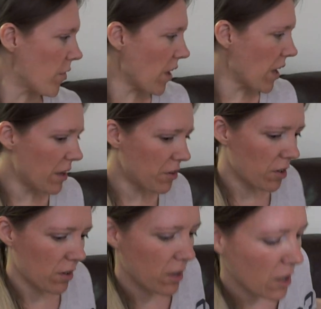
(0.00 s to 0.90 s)
Then
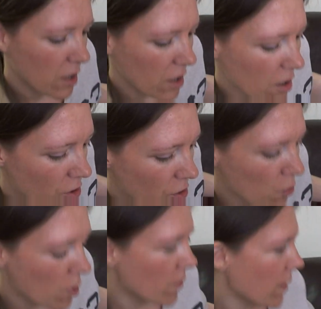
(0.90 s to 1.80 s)
another
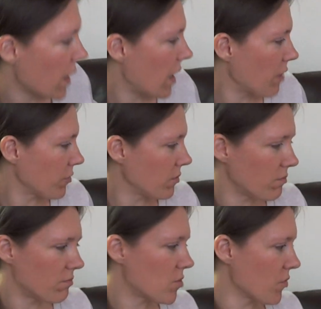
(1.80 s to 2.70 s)
one that I
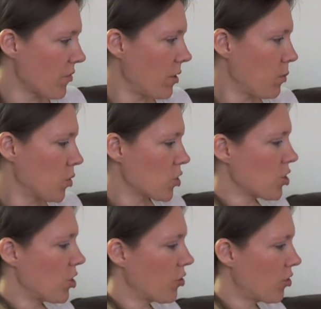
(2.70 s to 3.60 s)
haven't done very
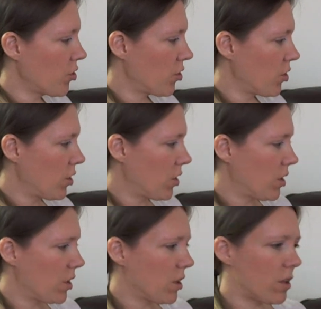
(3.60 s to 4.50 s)
much on,
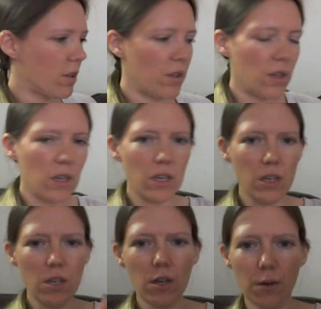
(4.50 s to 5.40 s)

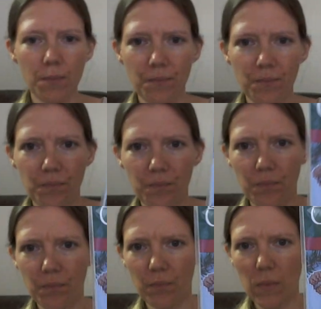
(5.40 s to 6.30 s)
the
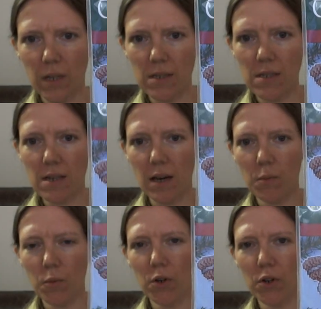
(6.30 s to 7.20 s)

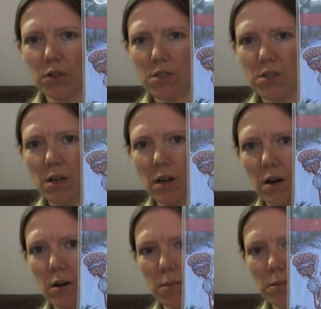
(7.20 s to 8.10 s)
Design Works
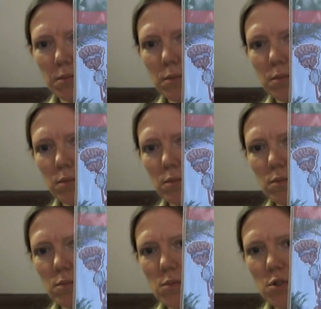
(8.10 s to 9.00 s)

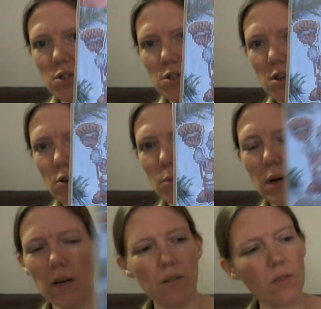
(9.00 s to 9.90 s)

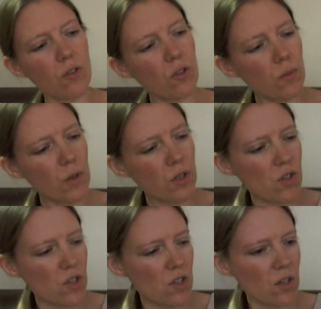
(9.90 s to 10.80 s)
Snowman
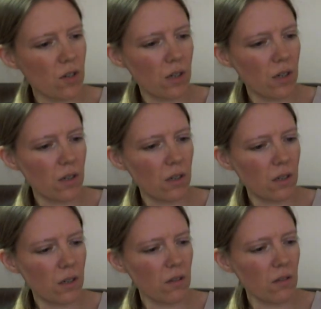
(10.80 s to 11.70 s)
Ornaments.
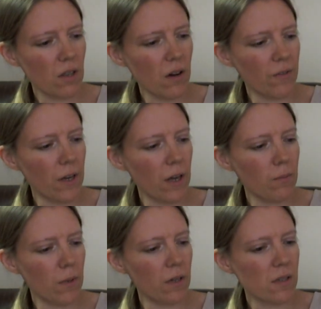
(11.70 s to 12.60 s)
I don't think they have a
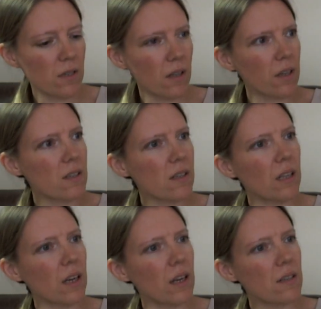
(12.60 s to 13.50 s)
name, these. I think I said
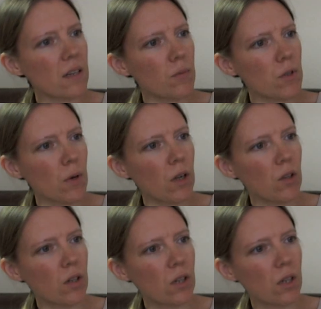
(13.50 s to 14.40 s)
that last time as
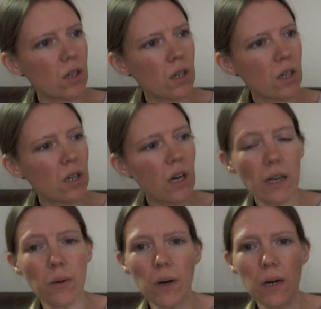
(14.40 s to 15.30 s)
well.
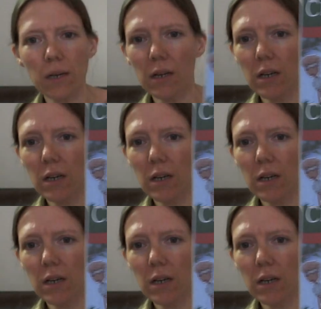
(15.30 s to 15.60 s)
Anyway,